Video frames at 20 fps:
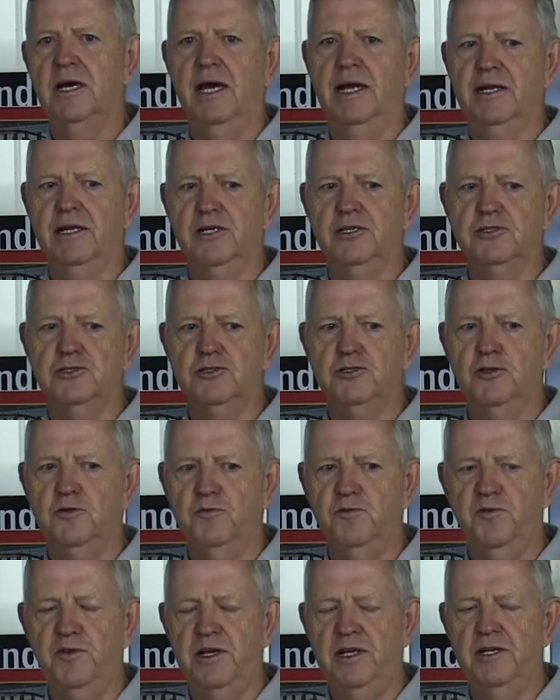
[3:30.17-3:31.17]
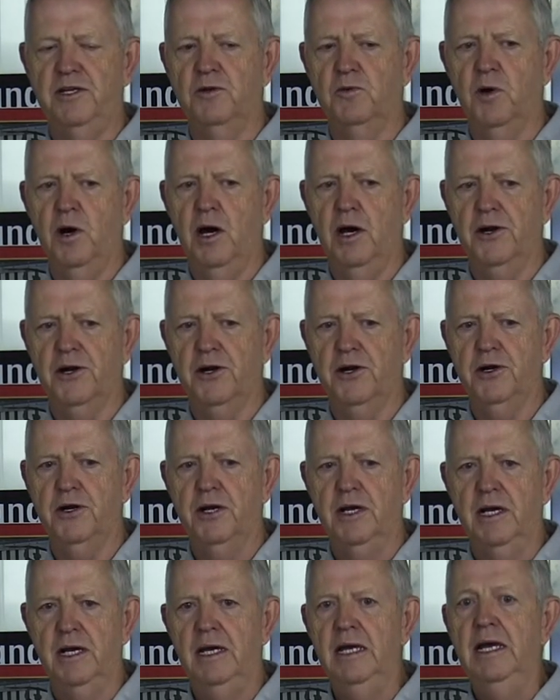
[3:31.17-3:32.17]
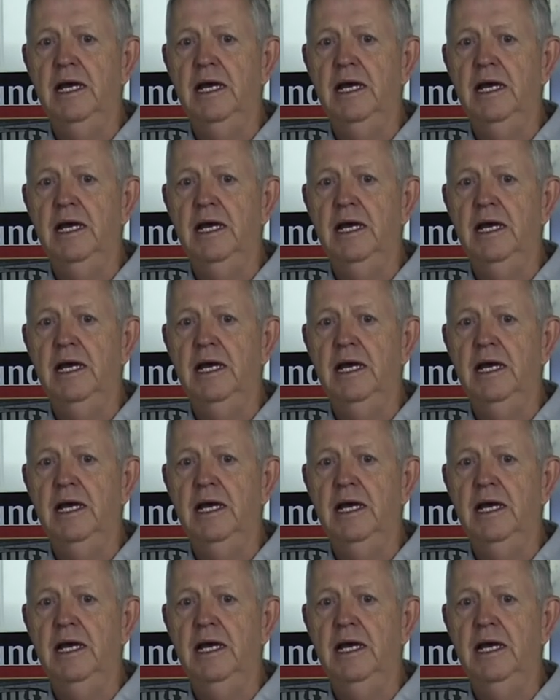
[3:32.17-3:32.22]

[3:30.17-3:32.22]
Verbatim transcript: and consume feed and water